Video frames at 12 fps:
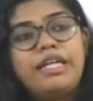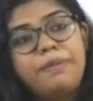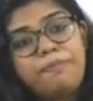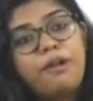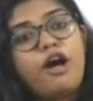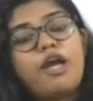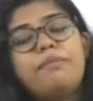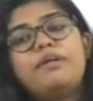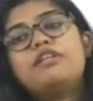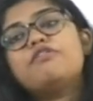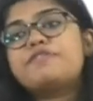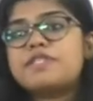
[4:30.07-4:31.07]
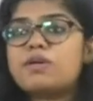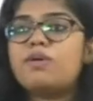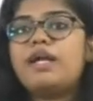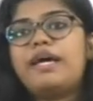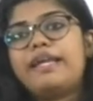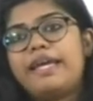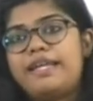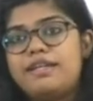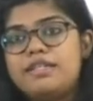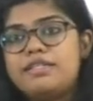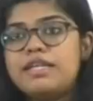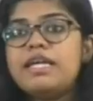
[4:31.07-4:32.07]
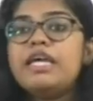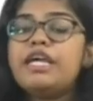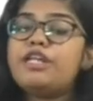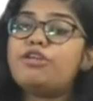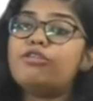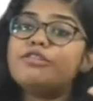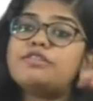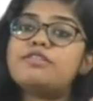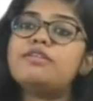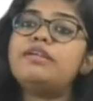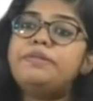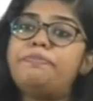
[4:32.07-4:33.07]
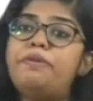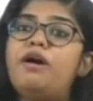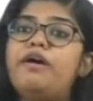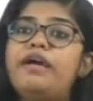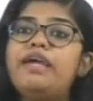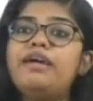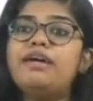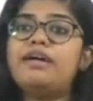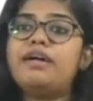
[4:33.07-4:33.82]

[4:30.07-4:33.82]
deployment of solar energy. It also deploy